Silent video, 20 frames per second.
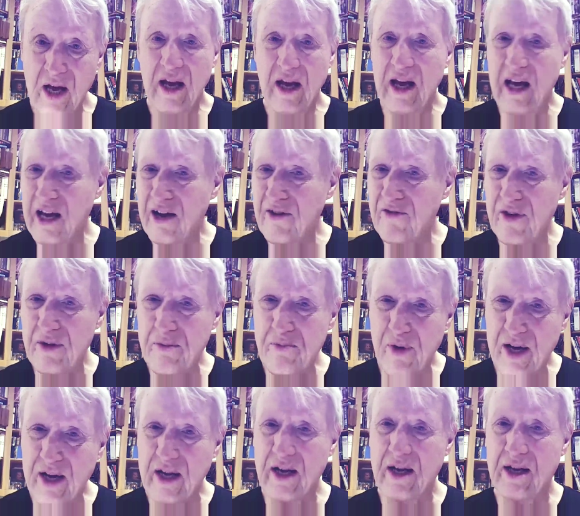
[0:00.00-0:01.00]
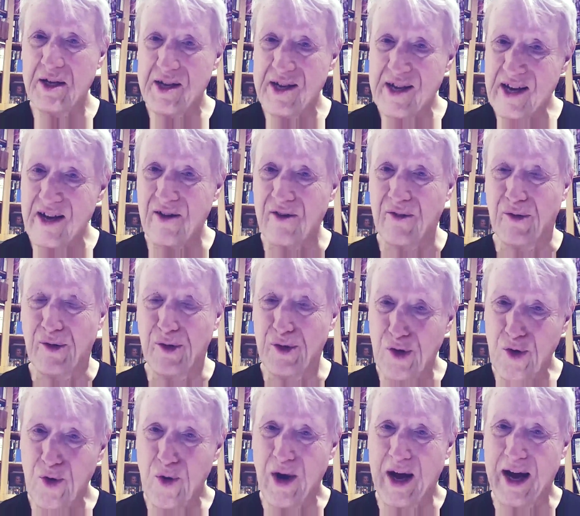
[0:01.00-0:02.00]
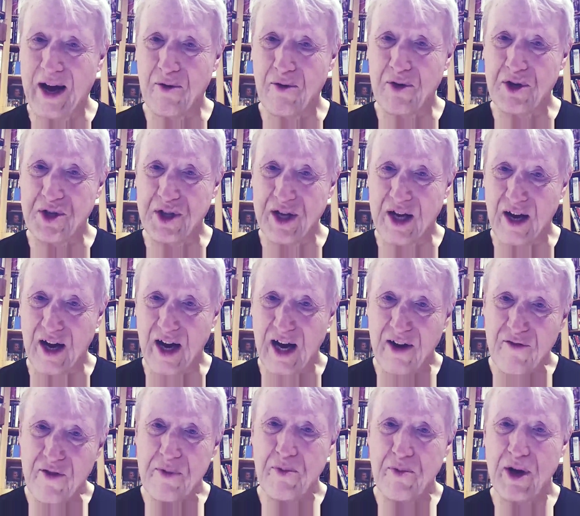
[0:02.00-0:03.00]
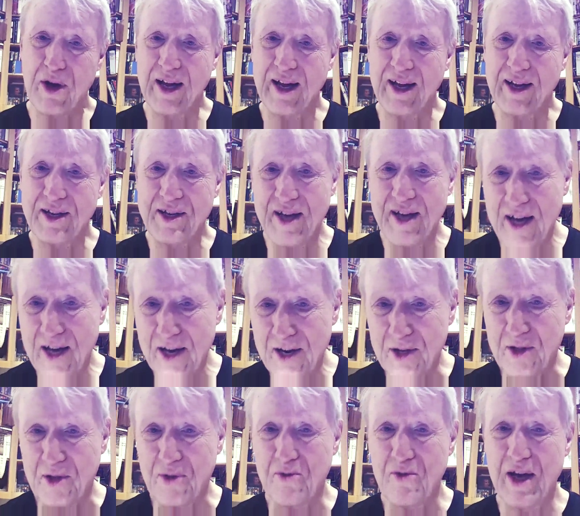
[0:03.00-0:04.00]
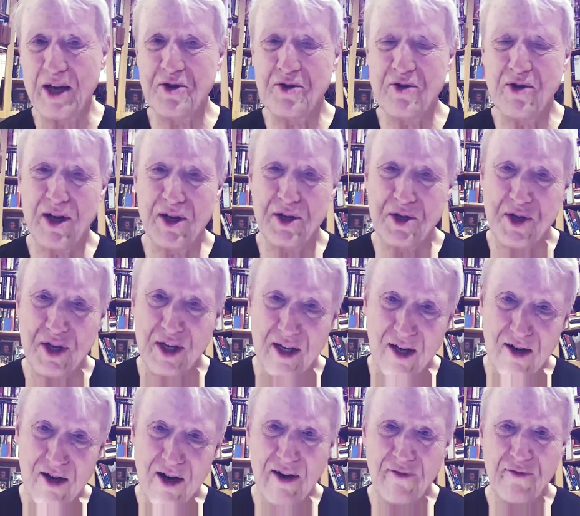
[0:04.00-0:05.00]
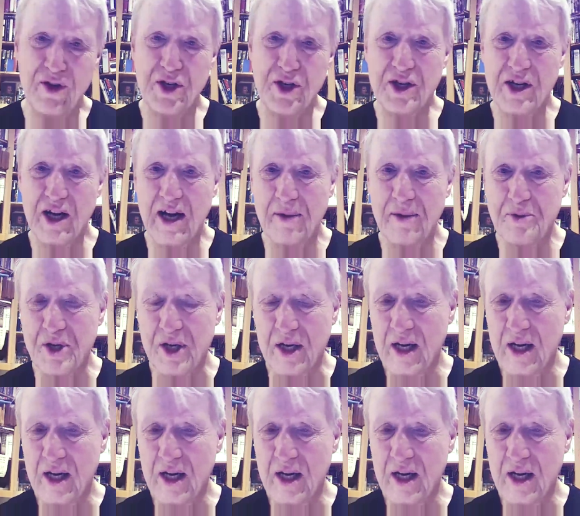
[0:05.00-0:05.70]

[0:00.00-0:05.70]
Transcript: Everybody in town knew I was there. Everybody in town in the restaurants and the coffee shops,